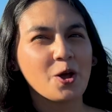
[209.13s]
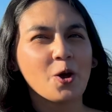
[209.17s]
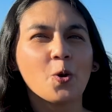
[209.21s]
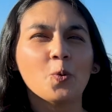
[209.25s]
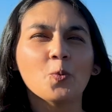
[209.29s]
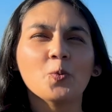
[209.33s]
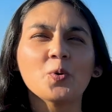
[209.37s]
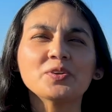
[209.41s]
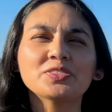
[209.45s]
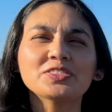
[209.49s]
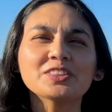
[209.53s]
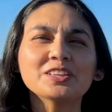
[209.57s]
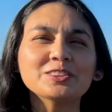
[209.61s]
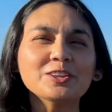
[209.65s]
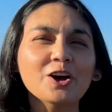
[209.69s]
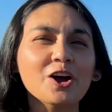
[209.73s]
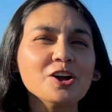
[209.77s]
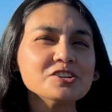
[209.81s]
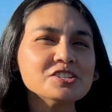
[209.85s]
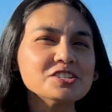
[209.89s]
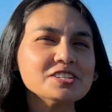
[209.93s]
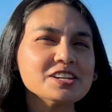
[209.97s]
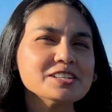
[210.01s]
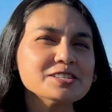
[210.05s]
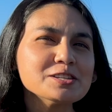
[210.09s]
With the
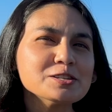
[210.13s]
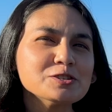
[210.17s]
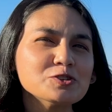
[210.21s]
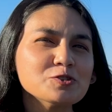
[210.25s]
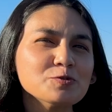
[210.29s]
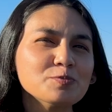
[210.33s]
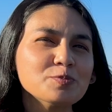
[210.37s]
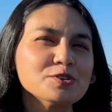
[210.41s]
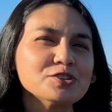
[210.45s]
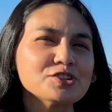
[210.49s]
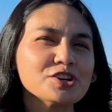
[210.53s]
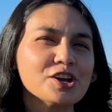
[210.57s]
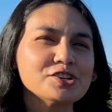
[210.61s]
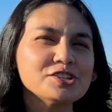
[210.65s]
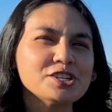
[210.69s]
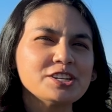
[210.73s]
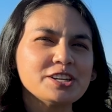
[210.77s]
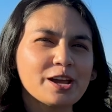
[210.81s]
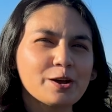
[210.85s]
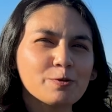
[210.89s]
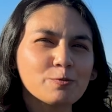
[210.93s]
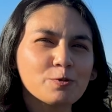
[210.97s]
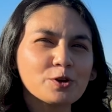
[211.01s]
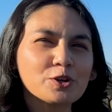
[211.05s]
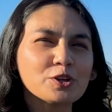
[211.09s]
large Tesla supercharging
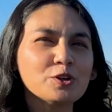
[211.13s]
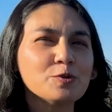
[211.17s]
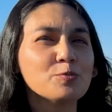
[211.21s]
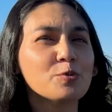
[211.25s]
network,